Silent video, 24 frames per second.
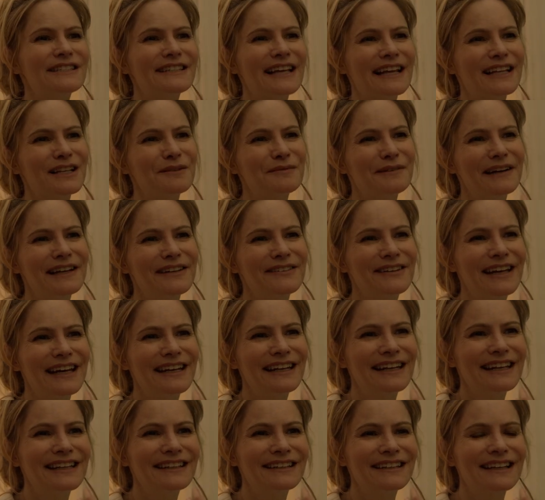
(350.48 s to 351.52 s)
celebrate you
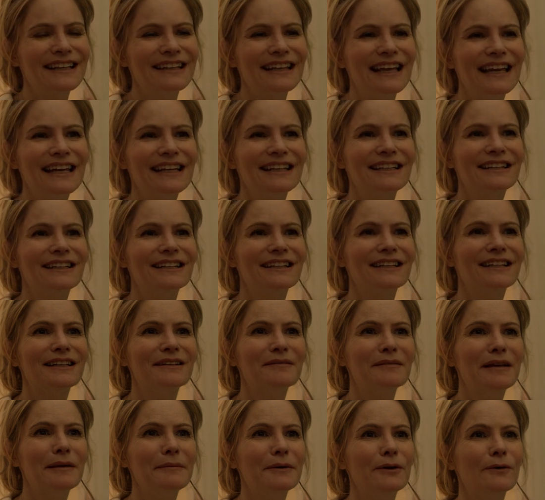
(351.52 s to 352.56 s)
getting into Clayton.
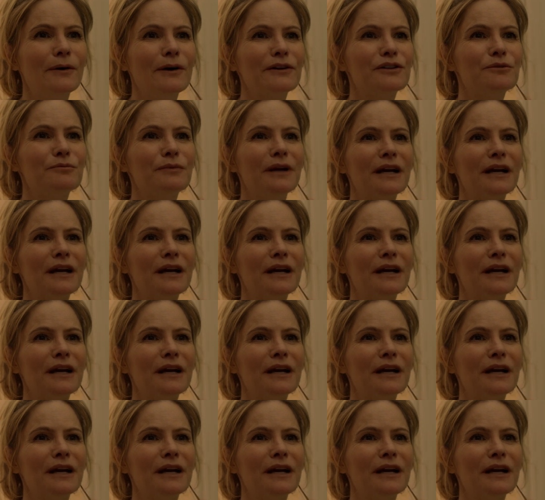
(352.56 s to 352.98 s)
Maybe go out to